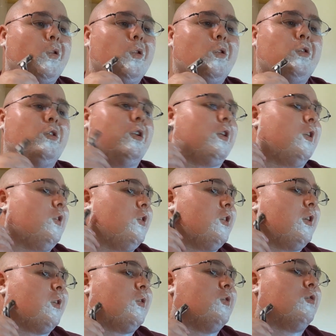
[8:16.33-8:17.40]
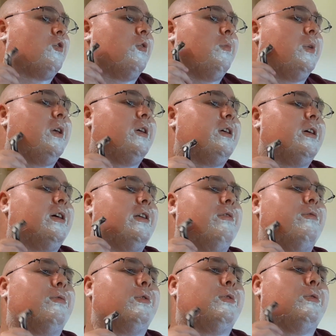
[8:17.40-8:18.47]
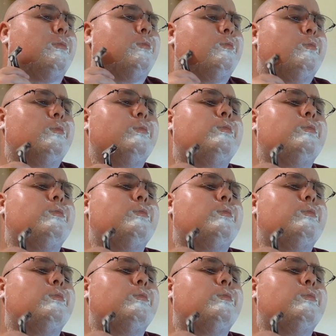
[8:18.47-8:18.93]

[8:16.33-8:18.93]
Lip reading: Schick injectors can be had for,